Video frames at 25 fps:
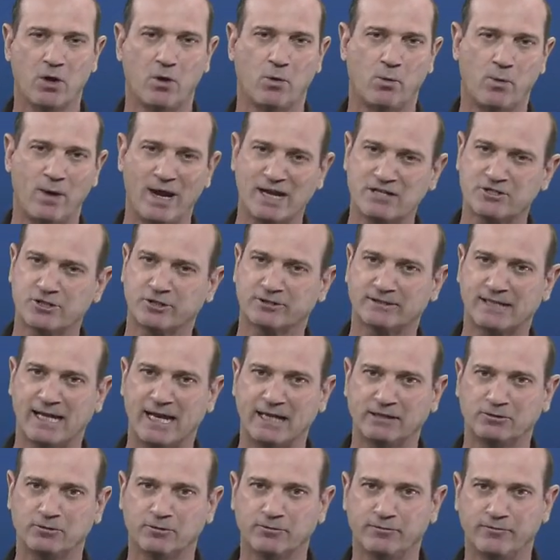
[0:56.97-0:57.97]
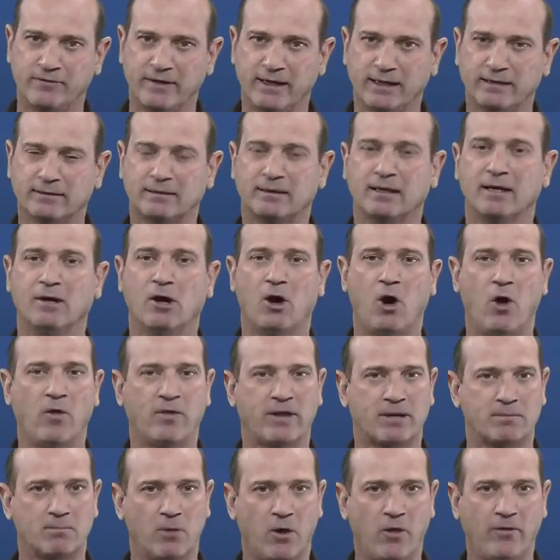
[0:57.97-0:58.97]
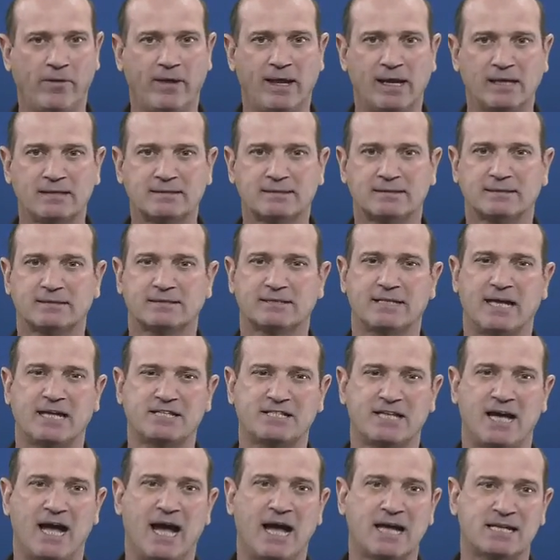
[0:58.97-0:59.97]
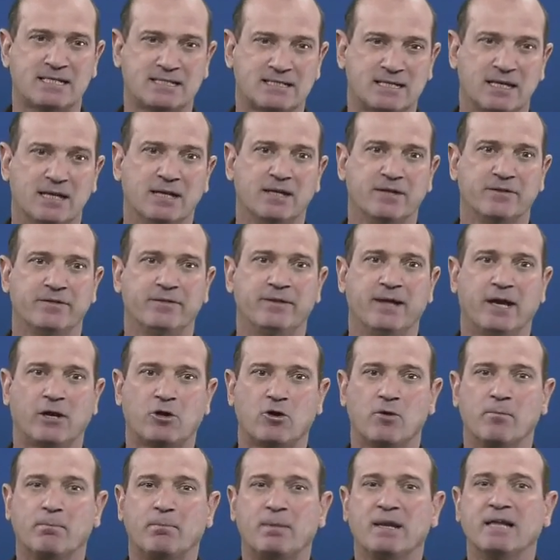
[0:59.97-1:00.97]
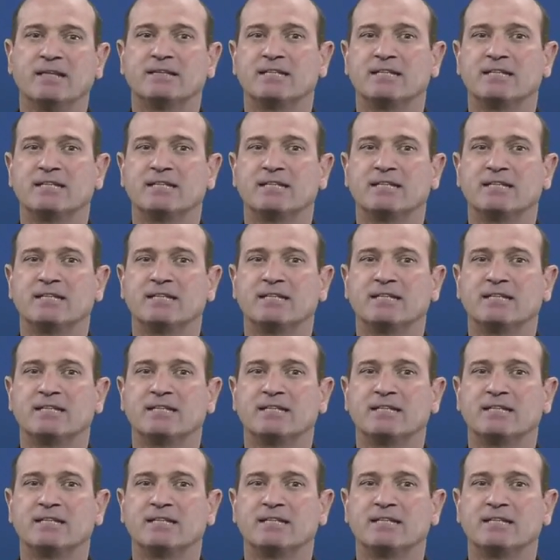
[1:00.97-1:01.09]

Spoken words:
We also tried to fit other models, such as the complete